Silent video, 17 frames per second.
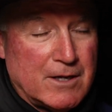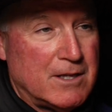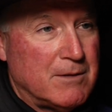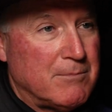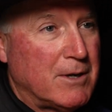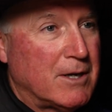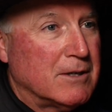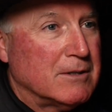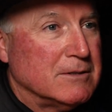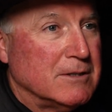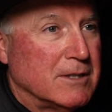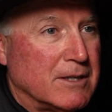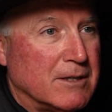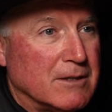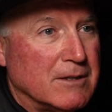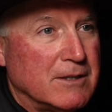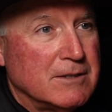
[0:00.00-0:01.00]
And the mares and
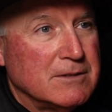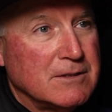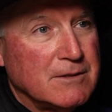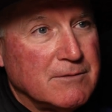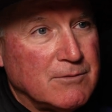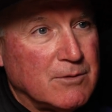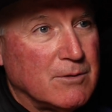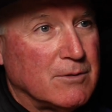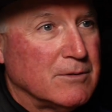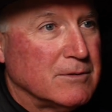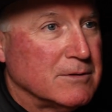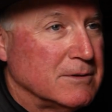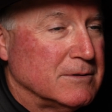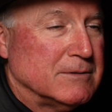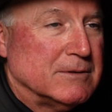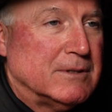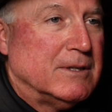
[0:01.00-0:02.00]
the geldings and the
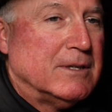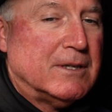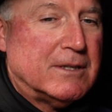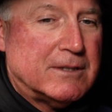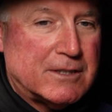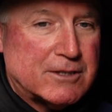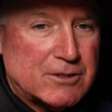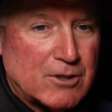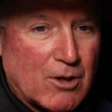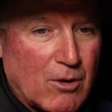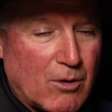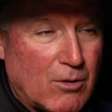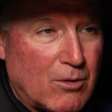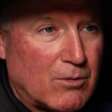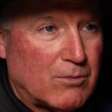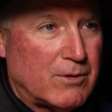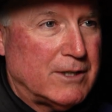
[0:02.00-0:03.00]
foals and just the
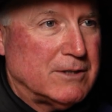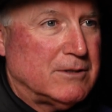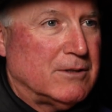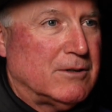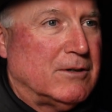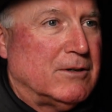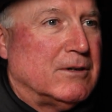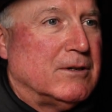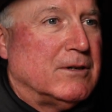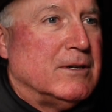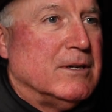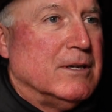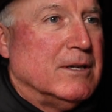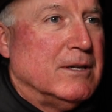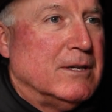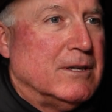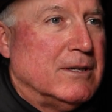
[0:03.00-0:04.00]
whole rest of the herd
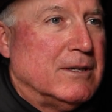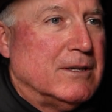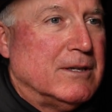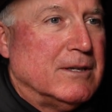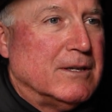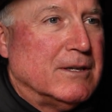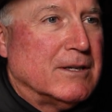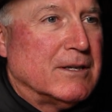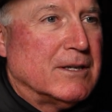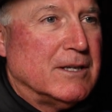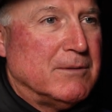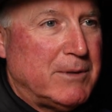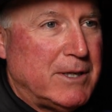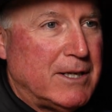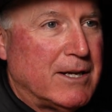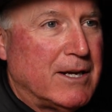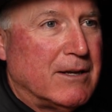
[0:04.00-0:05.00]
can
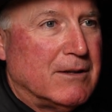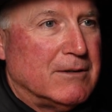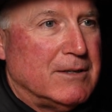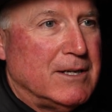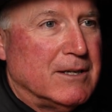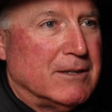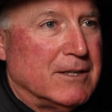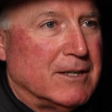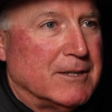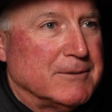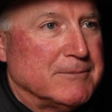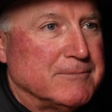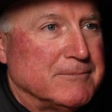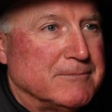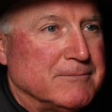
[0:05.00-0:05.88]
be together down there.